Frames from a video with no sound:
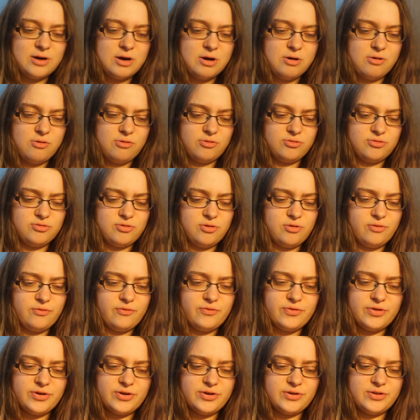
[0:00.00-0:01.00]
coat
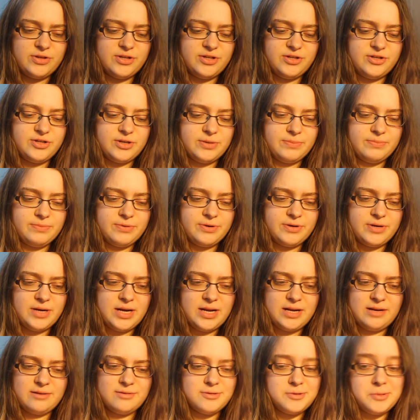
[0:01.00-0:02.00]
over the jumper,
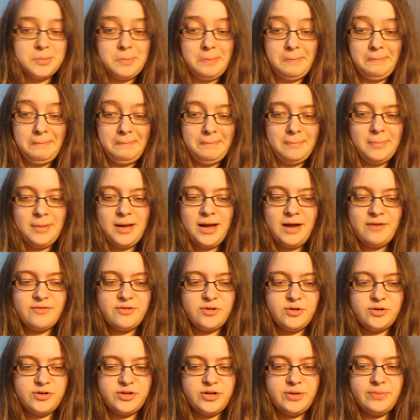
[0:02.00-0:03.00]
and I have
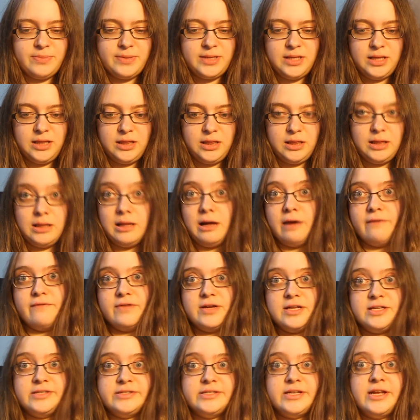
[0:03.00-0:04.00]
no idea, but I love
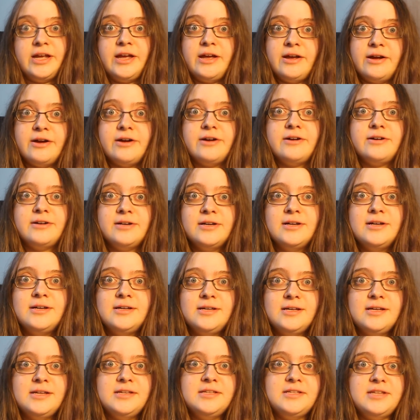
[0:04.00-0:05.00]
his hair.
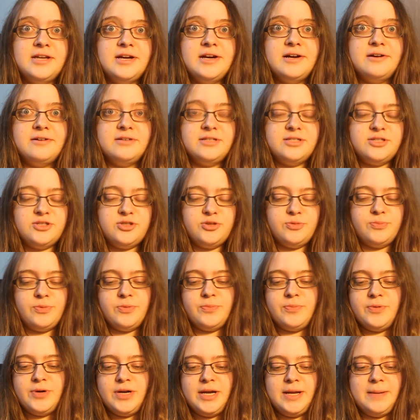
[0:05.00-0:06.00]
His hair is
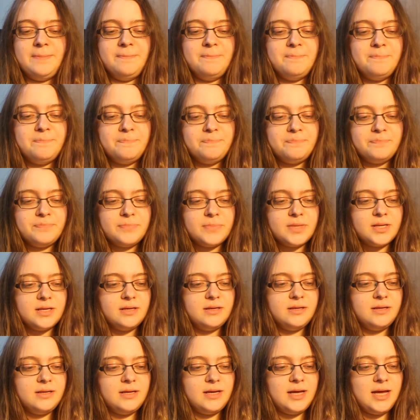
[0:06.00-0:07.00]
super pretty.
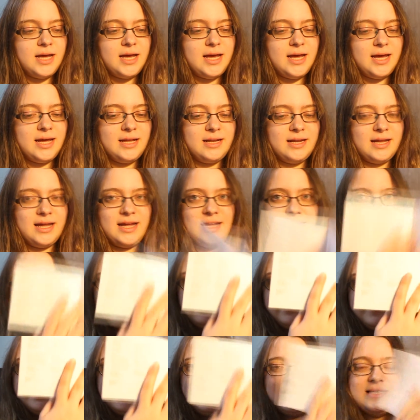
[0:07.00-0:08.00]
And again,
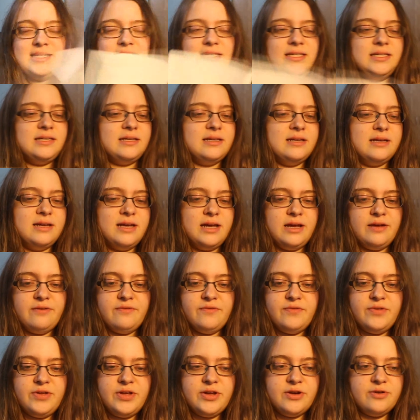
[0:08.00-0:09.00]
lyrics,
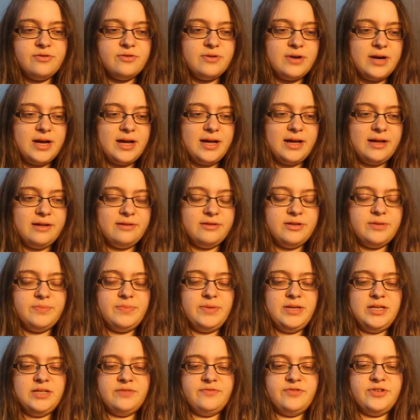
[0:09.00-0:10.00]
view,
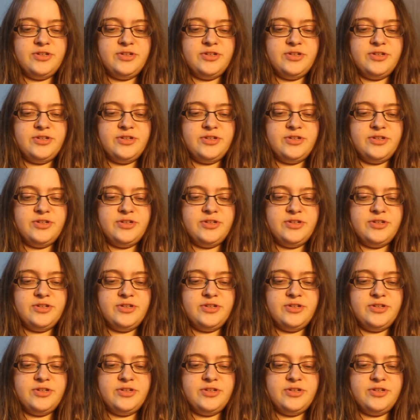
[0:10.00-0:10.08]
Japanese